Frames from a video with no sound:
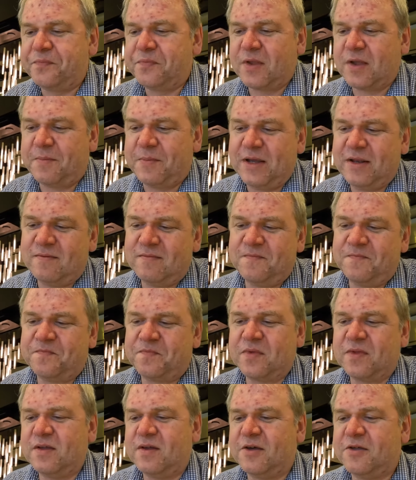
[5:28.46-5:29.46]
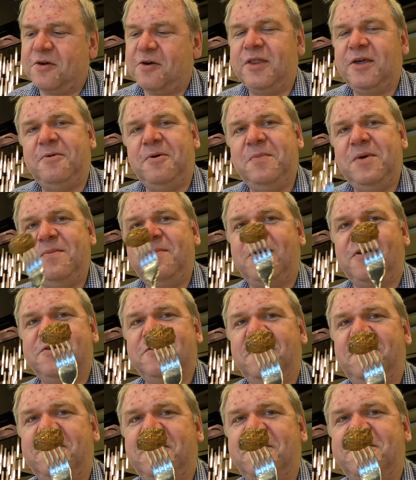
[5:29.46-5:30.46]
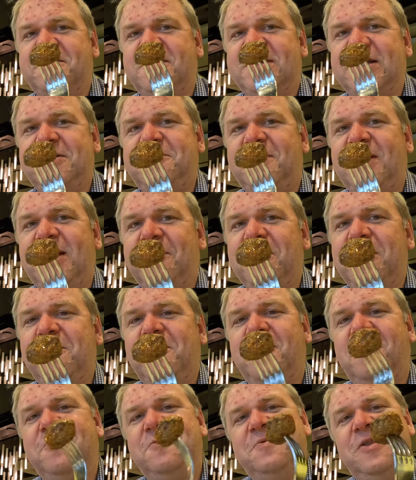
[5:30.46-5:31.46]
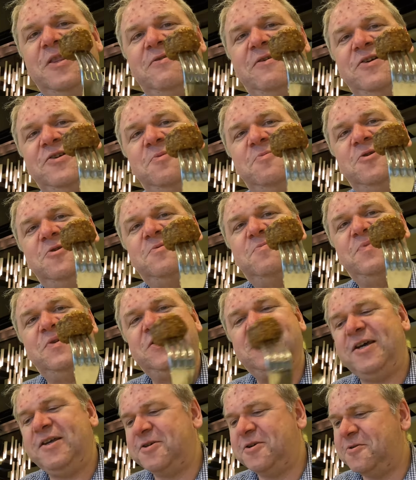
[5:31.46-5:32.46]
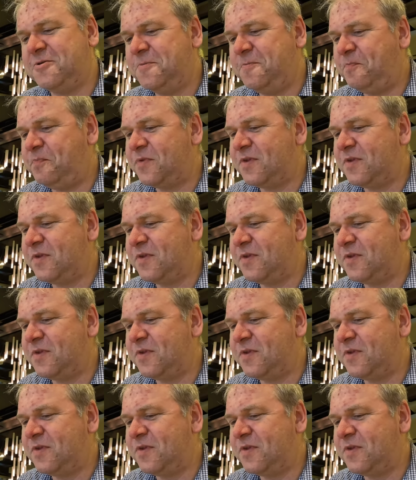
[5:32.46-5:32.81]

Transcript: I mean, I thought they were meatballs at first, because I do like meatballs, but they're actually potatoes.